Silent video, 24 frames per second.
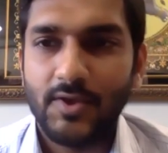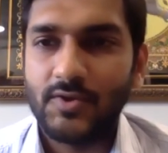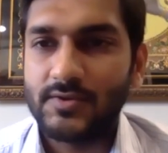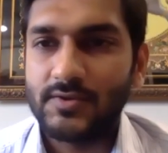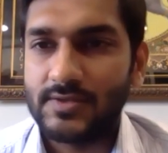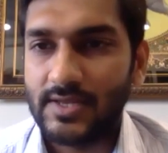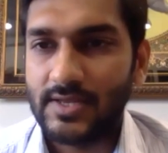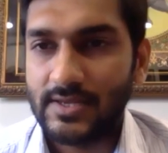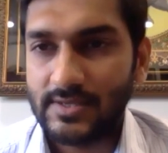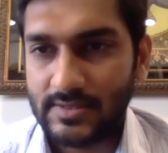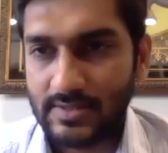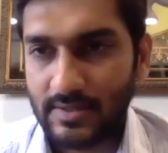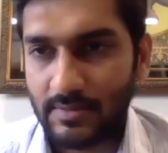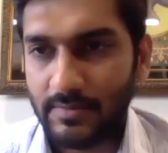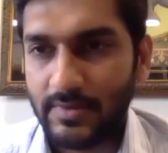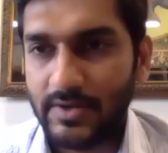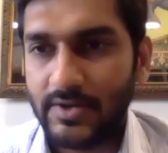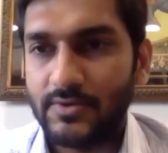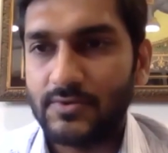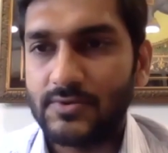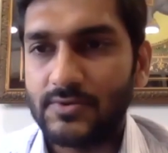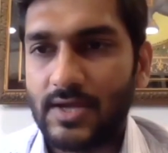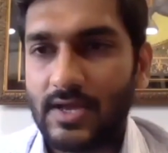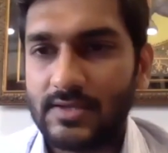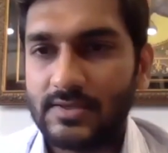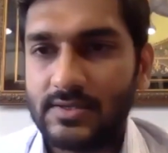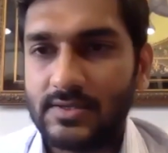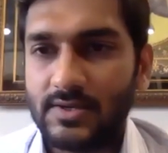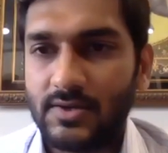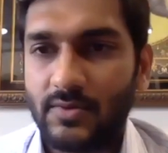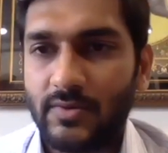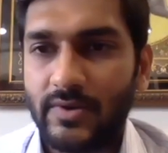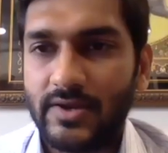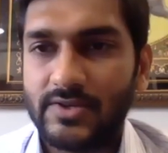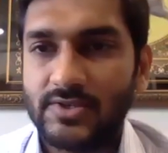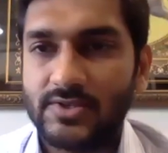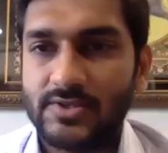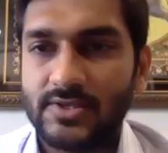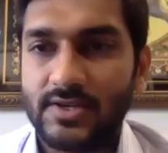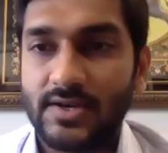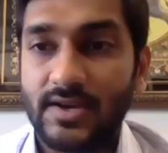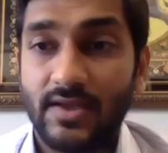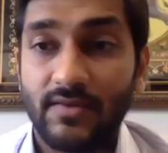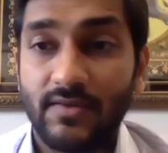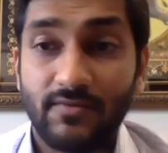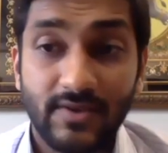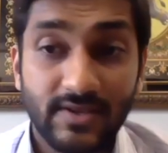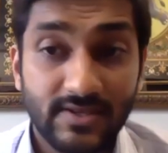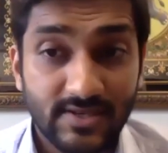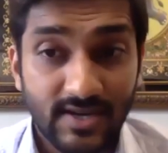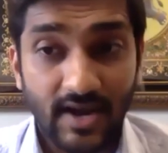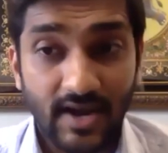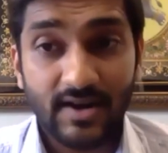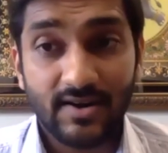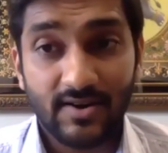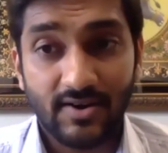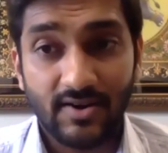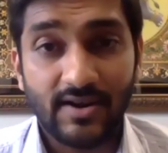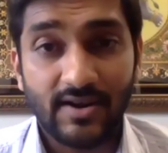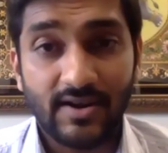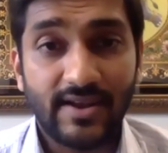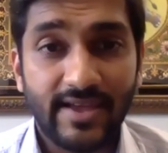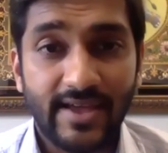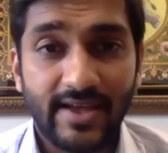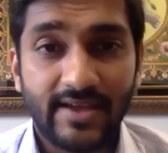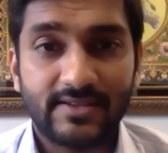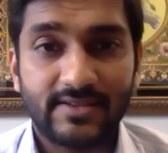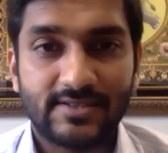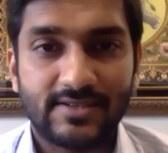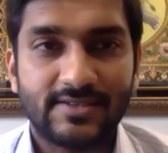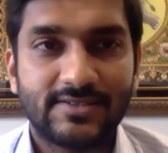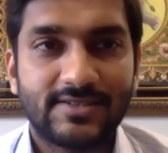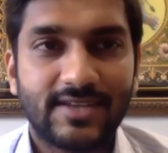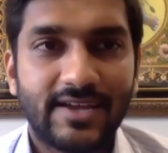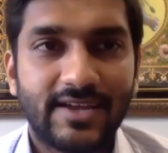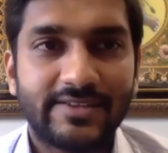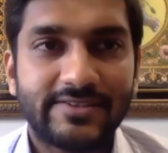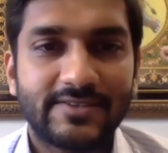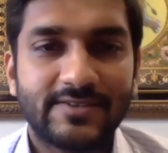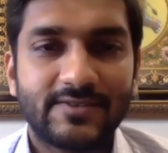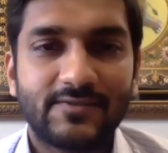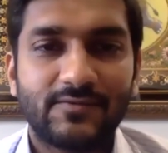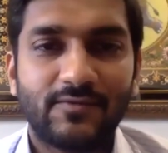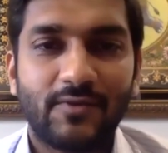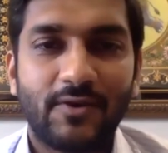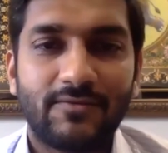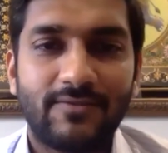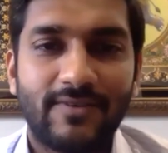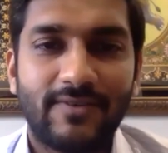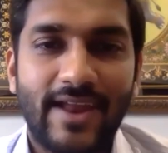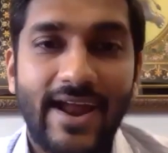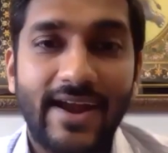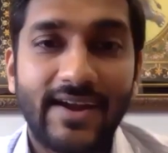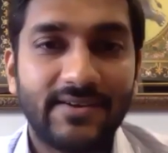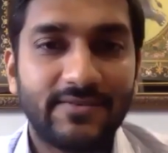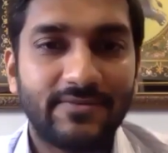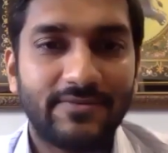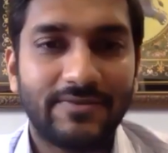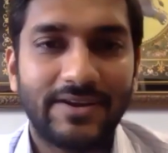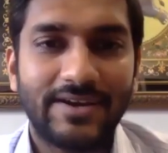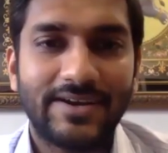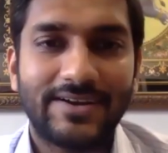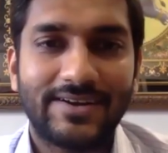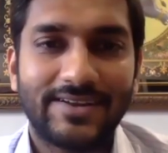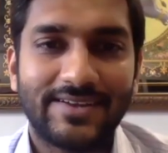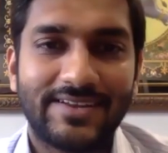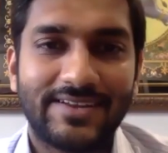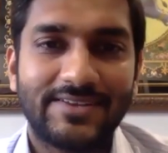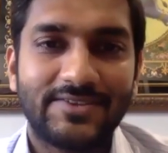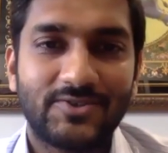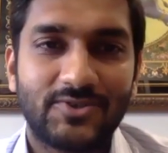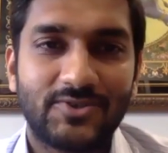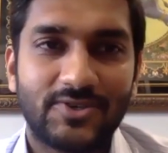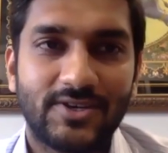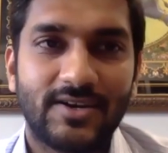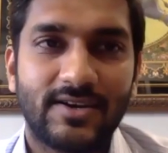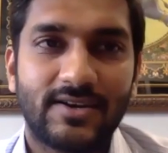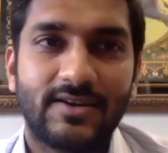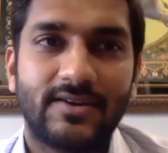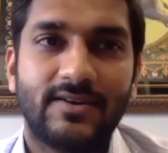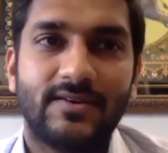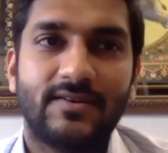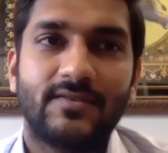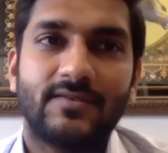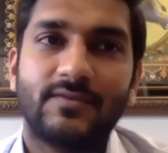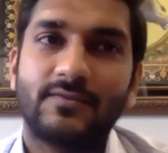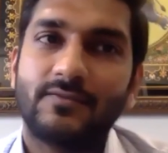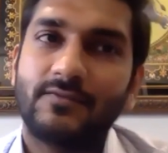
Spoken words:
There's somebody who's asked a question. If we start early exercises for flat feet in children,